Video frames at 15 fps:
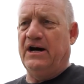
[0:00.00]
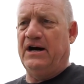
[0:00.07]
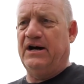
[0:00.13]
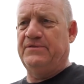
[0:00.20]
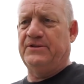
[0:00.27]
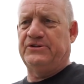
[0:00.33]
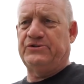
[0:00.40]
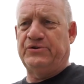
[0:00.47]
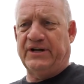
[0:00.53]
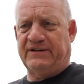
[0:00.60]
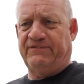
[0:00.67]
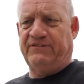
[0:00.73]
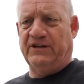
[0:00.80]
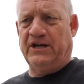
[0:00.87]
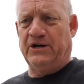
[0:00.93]
on the Trick
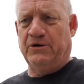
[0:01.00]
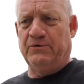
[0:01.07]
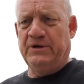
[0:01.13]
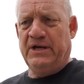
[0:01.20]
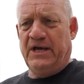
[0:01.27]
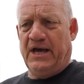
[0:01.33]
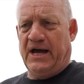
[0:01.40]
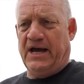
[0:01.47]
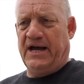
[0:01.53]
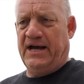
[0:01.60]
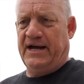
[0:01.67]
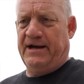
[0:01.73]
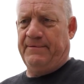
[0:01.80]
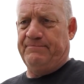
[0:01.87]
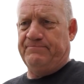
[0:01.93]
Flow
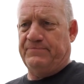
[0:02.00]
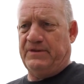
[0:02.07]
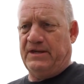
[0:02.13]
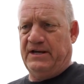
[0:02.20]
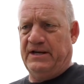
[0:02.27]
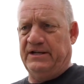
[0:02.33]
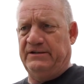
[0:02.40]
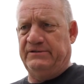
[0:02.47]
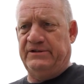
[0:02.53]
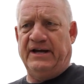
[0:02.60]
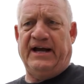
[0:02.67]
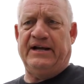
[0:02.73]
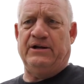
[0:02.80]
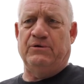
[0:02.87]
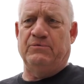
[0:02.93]

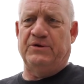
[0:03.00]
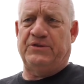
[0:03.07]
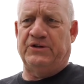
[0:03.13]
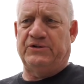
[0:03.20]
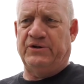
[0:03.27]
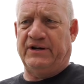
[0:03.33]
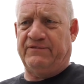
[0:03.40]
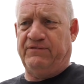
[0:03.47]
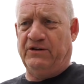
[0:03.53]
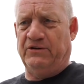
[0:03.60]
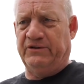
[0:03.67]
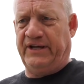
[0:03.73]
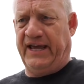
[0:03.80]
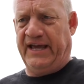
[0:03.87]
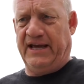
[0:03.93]
dyno with the Trick
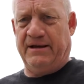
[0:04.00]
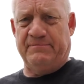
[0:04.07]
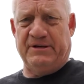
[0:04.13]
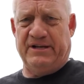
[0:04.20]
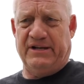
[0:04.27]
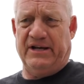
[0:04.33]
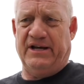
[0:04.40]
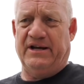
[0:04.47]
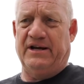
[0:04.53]
Flow cam and